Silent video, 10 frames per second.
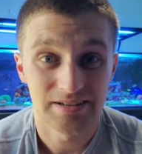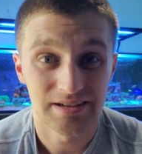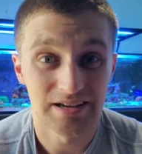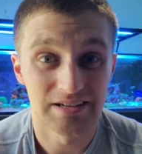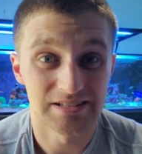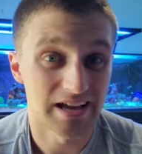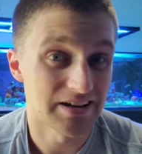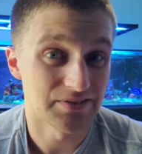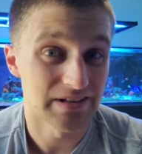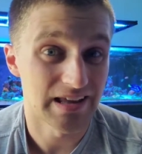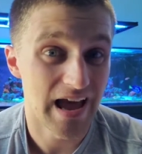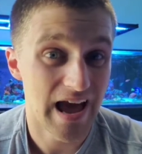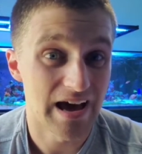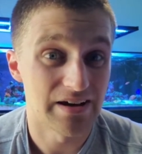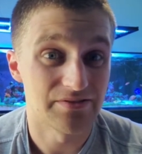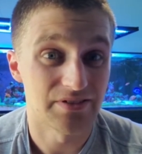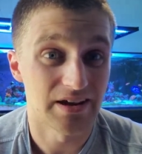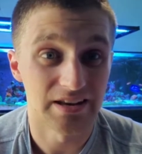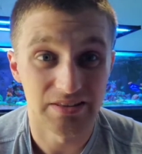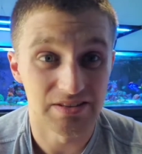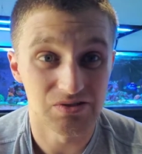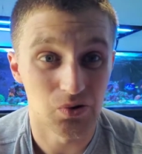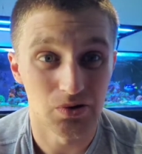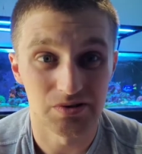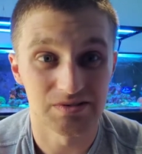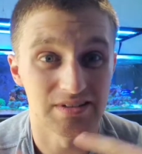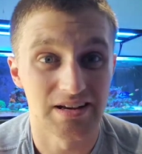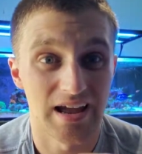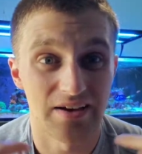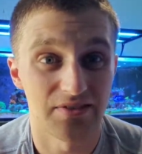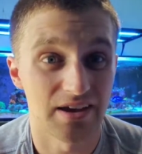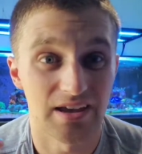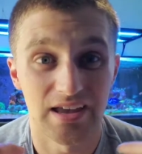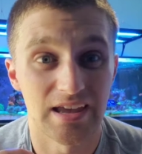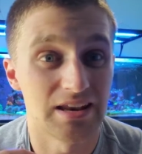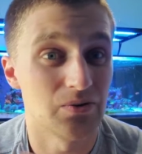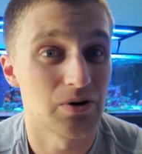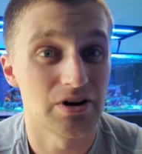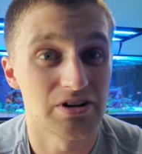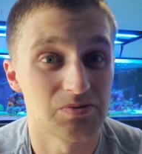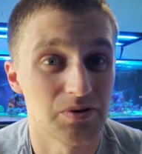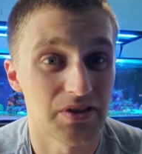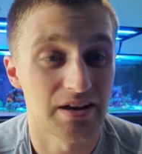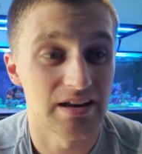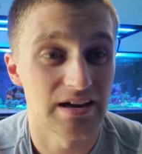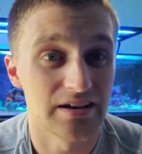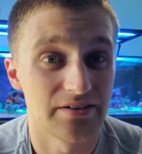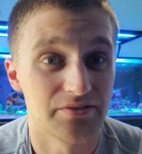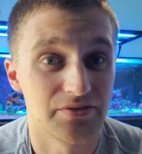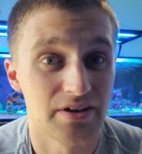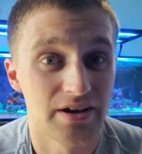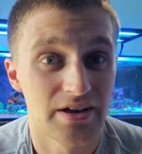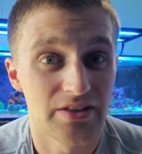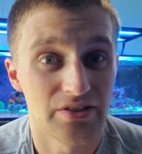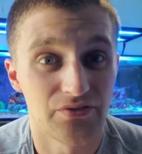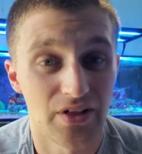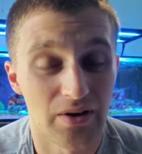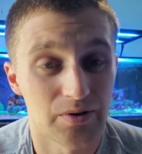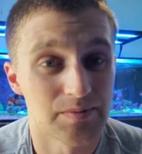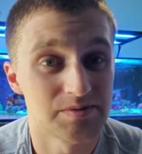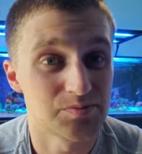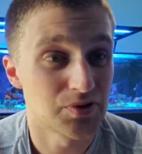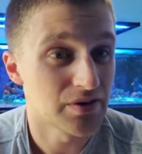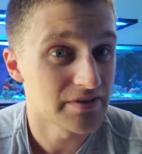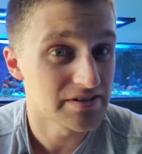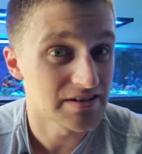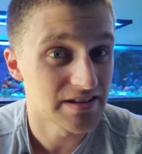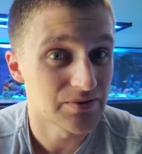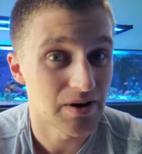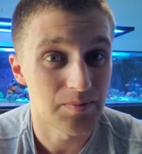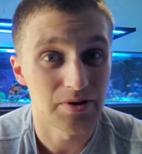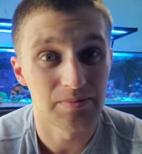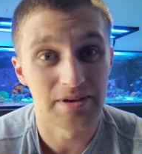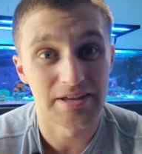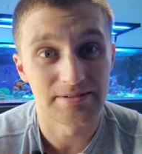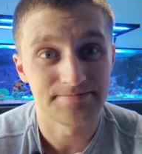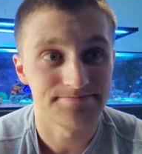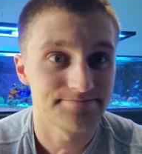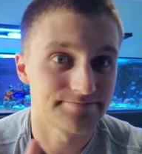Because I didn't really have any of these corals, didn't have any worries with any of the flatworms previously when I put them in.